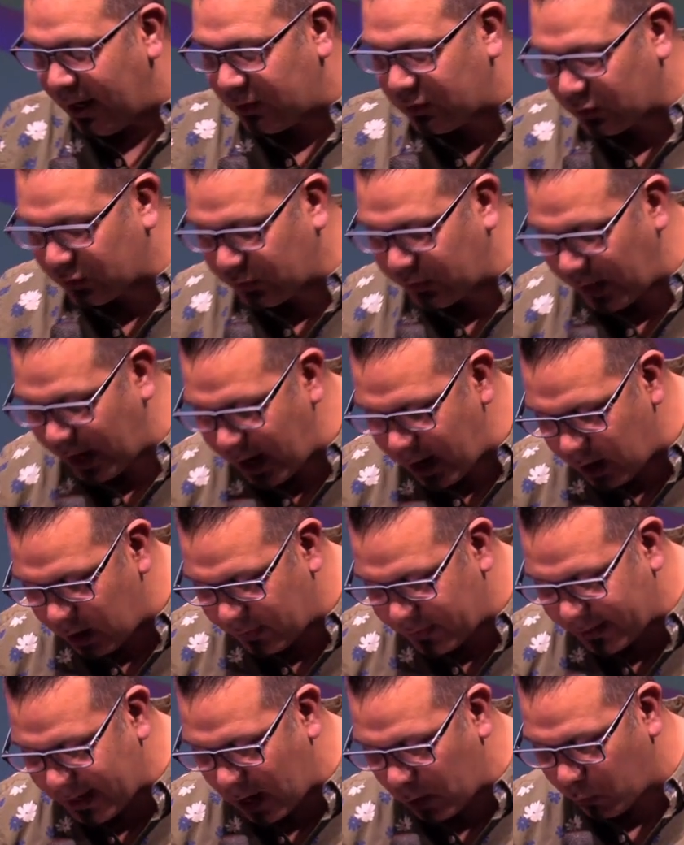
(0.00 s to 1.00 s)
It's
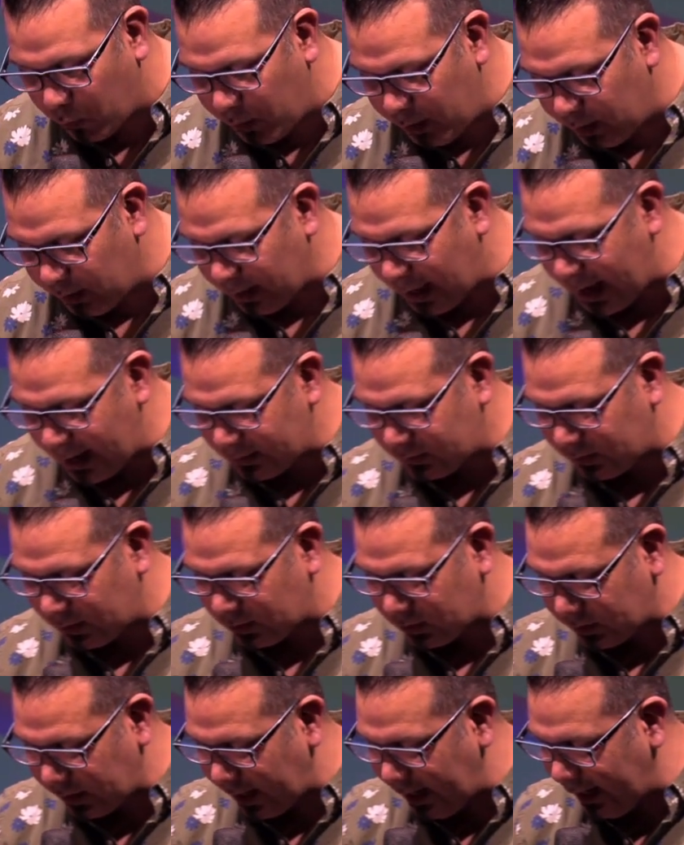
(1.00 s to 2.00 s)
there that I realized
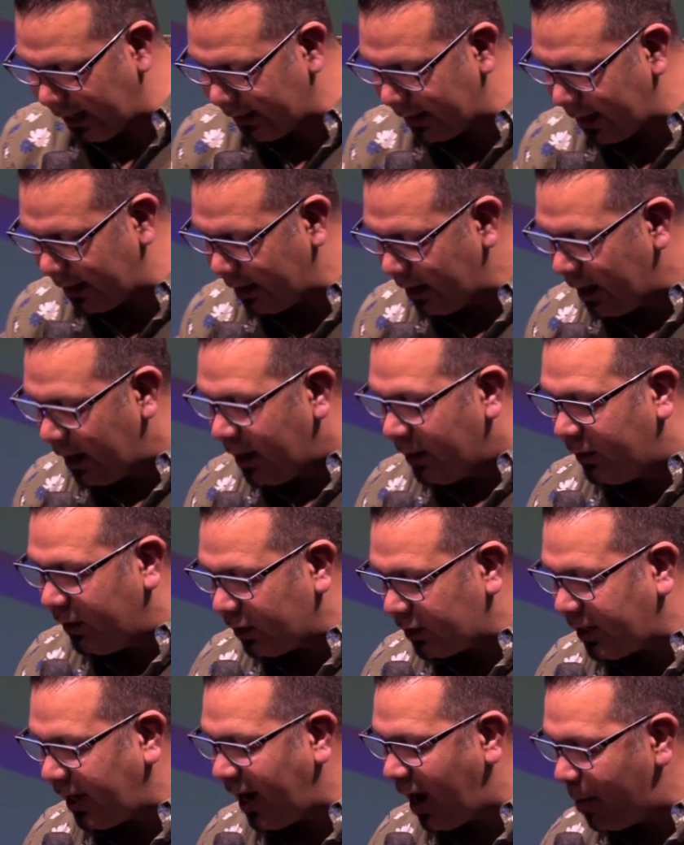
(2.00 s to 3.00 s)
this thing that
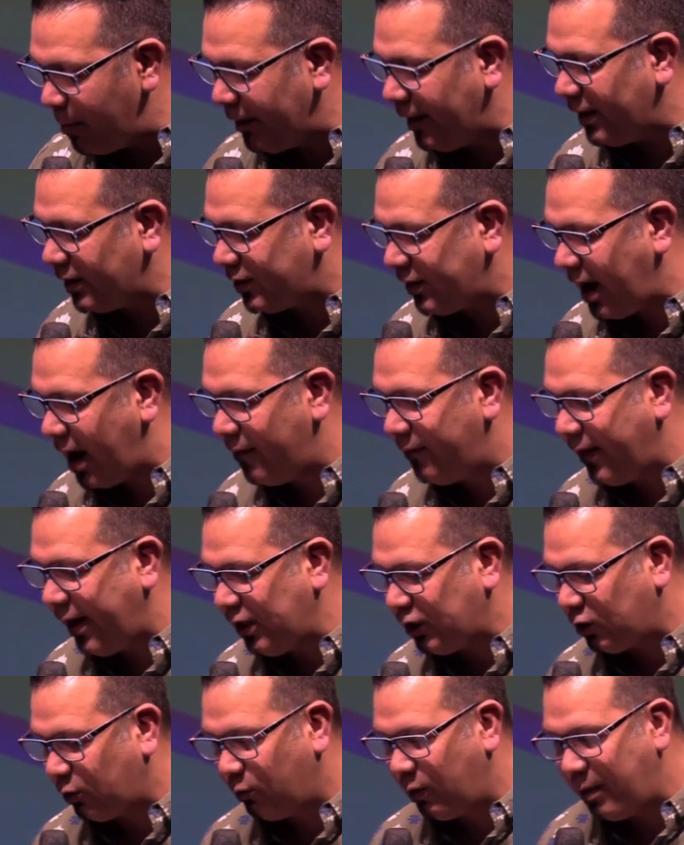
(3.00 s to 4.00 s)
this helmet of
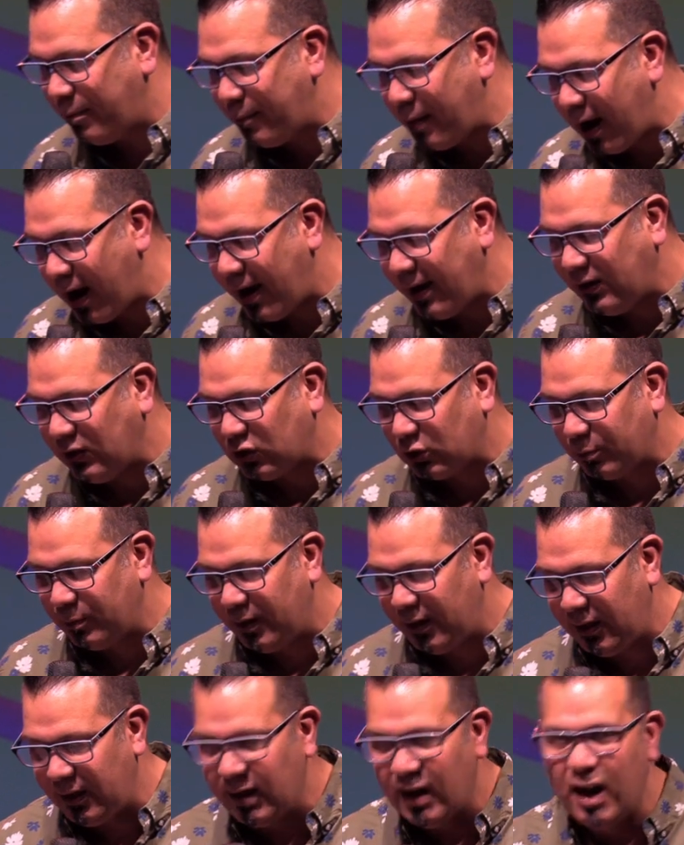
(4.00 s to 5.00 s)
salvation reminds
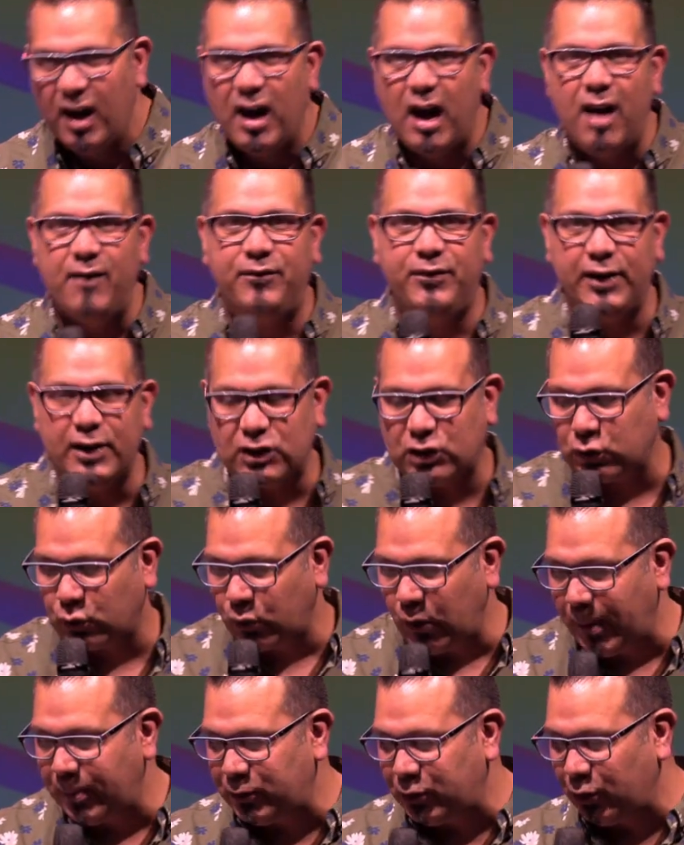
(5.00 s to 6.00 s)
me of this
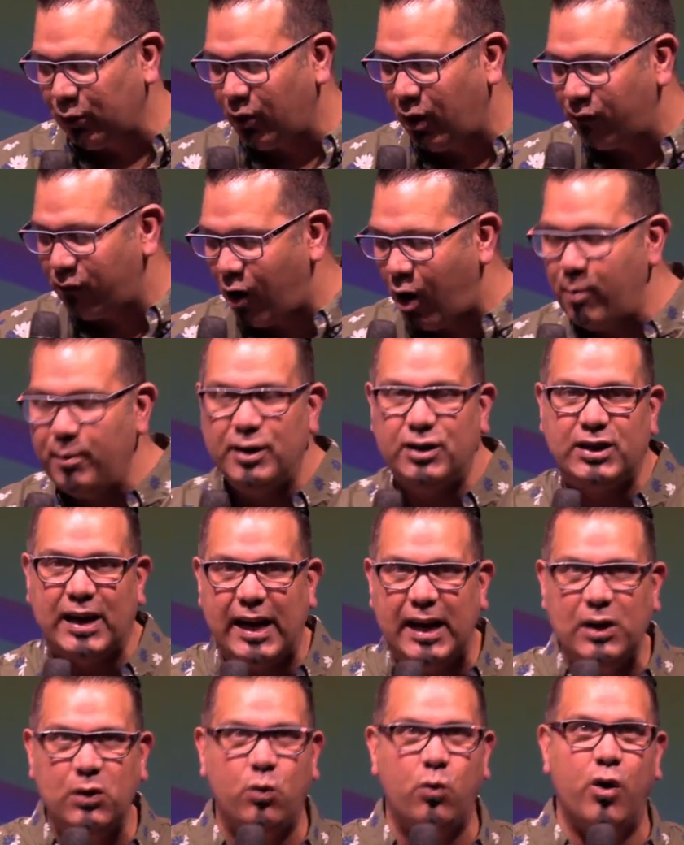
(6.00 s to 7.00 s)
scripture of Romans
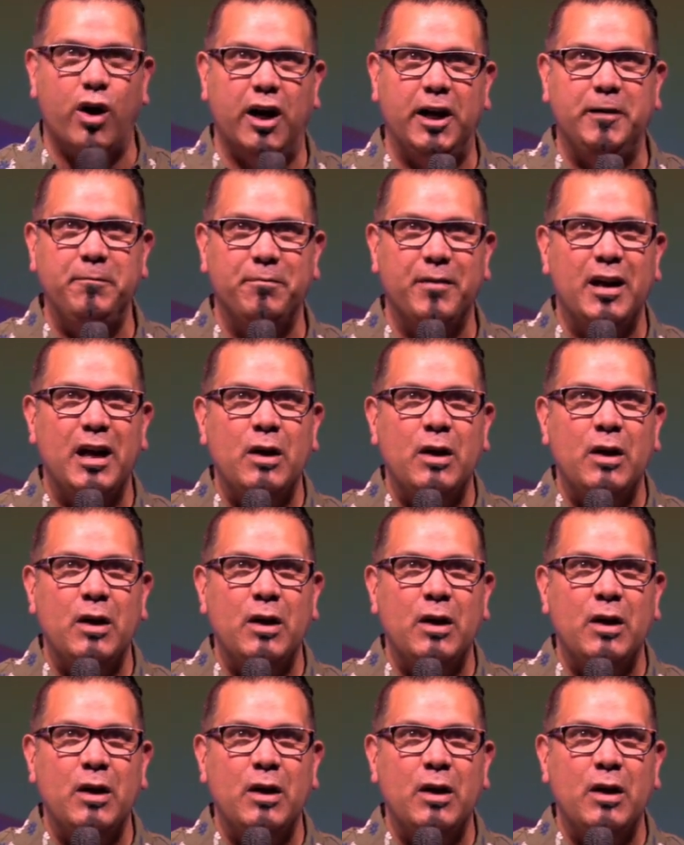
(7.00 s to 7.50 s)
8 1,